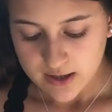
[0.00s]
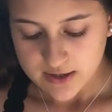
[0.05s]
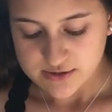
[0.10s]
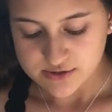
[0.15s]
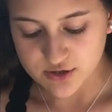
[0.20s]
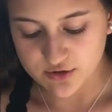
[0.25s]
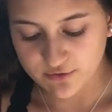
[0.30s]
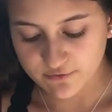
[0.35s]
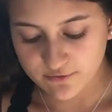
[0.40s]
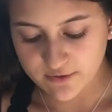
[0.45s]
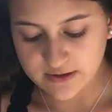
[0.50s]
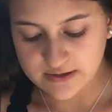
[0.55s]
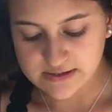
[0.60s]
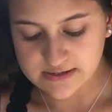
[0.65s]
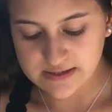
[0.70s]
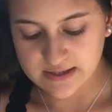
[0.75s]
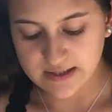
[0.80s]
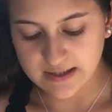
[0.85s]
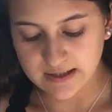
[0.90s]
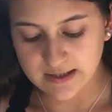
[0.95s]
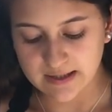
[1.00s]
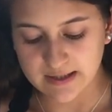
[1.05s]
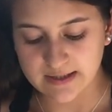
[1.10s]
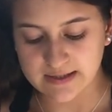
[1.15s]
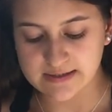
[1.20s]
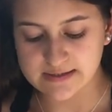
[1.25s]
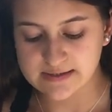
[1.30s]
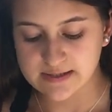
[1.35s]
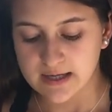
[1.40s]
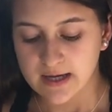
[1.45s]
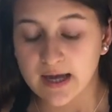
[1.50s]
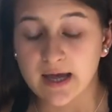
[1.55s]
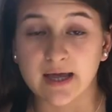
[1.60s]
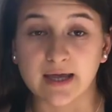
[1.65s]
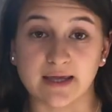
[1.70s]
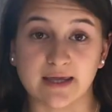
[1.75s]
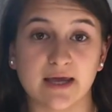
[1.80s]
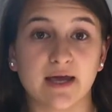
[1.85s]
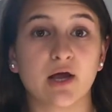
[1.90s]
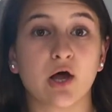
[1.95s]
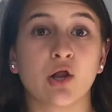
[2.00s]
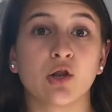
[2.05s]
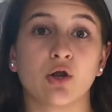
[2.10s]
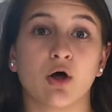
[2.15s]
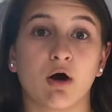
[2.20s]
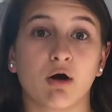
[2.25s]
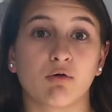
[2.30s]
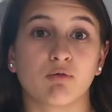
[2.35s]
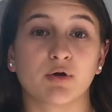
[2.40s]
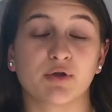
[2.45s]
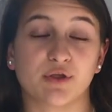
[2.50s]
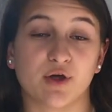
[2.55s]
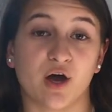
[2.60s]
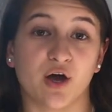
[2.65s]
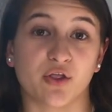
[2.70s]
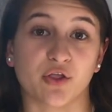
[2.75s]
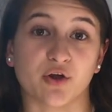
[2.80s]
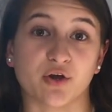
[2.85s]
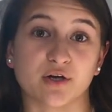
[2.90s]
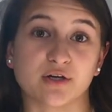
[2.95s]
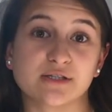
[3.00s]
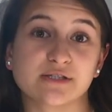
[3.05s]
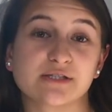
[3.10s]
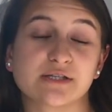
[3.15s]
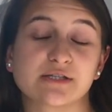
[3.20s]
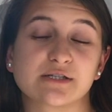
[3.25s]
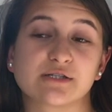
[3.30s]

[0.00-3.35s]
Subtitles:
So the first thing is get along with others.